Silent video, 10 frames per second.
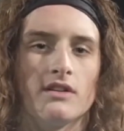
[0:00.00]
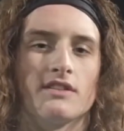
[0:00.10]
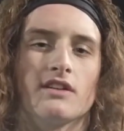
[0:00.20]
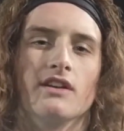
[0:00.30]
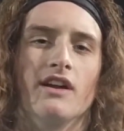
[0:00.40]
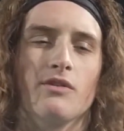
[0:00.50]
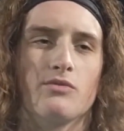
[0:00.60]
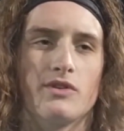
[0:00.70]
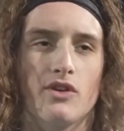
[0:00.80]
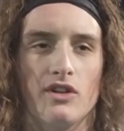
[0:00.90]
Yes, sir,
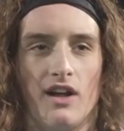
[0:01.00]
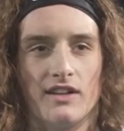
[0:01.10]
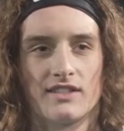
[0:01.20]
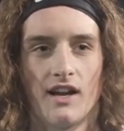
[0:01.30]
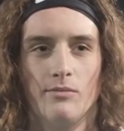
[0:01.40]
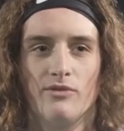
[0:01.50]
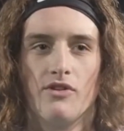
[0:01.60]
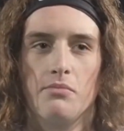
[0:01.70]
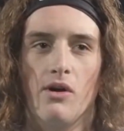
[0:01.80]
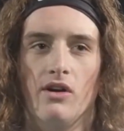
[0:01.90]
yeah. We do a lot of assignment
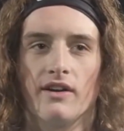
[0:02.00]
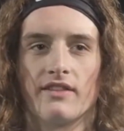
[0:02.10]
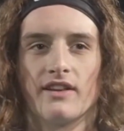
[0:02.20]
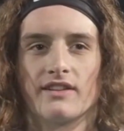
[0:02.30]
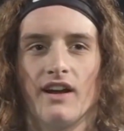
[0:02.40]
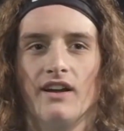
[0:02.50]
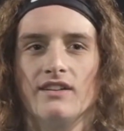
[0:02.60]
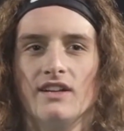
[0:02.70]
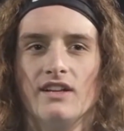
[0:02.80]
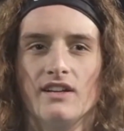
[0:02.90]
football, and I think that
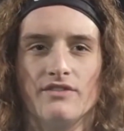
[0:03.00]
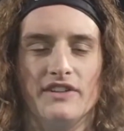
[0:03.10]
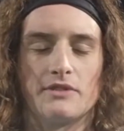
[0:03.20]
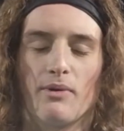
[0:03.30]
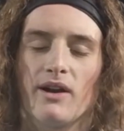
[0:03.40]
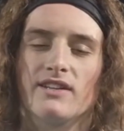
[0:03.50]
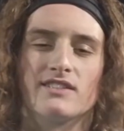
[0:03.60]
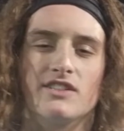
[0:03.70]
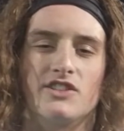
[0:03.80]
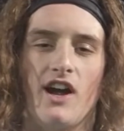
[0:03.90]
if each player
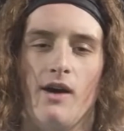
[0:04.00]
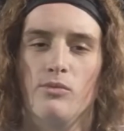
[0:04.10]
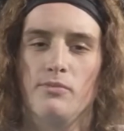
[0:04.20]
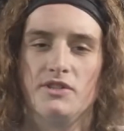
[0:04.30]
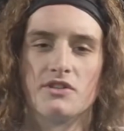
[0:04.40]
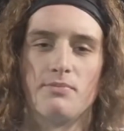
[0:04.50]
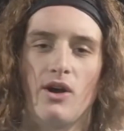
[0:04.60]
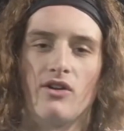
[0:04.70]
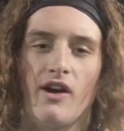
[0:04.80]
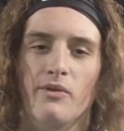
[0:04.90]
does their job, we'll just be
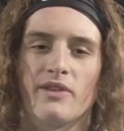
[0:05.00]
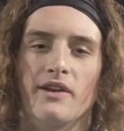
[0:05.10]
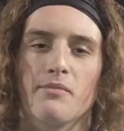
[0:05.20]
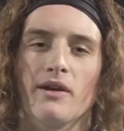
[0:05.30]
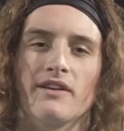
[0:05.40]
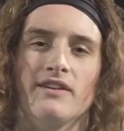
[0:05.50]
all right with anybody.